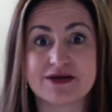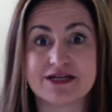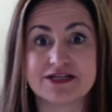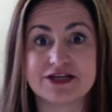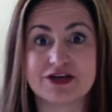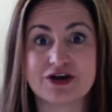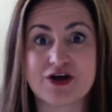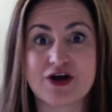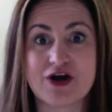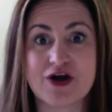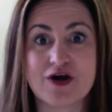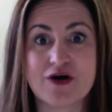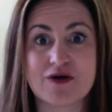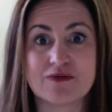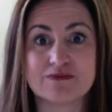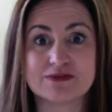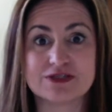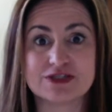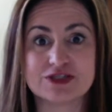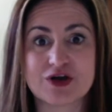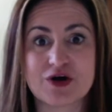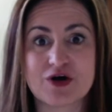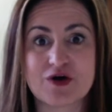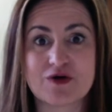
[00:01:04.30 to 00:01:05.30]
in your home.
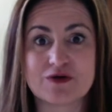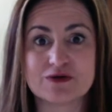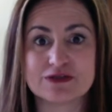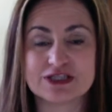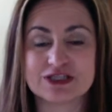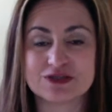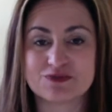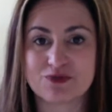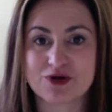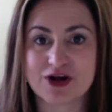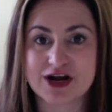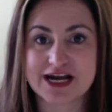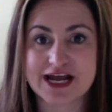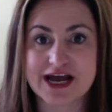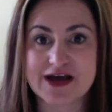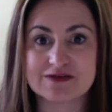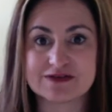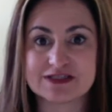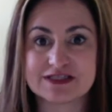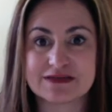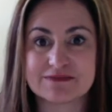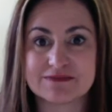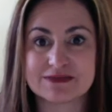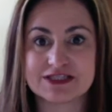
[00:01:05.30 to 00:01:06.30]
So spread
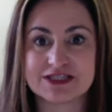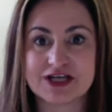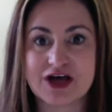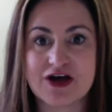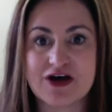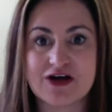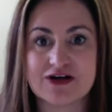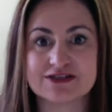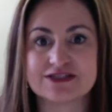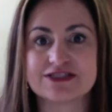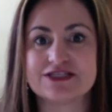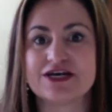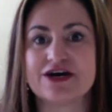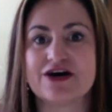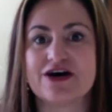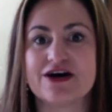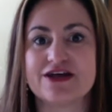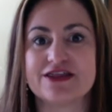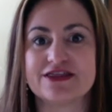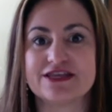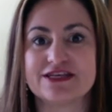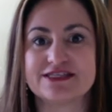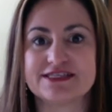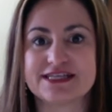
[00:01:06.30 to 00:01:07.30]
out some salt
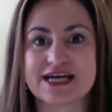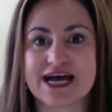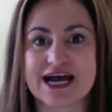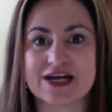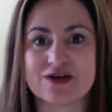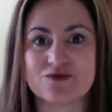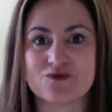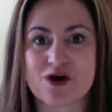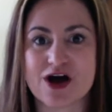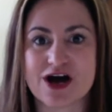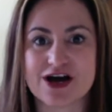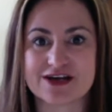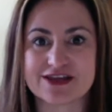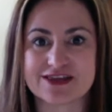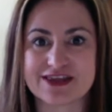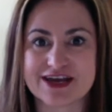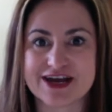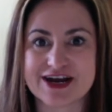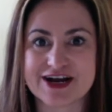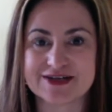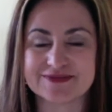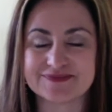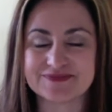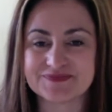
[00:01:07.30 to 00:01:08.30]
on the sidewalk
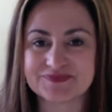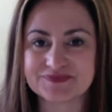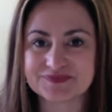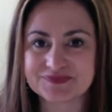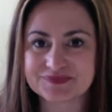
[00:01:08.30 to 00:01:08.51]
there.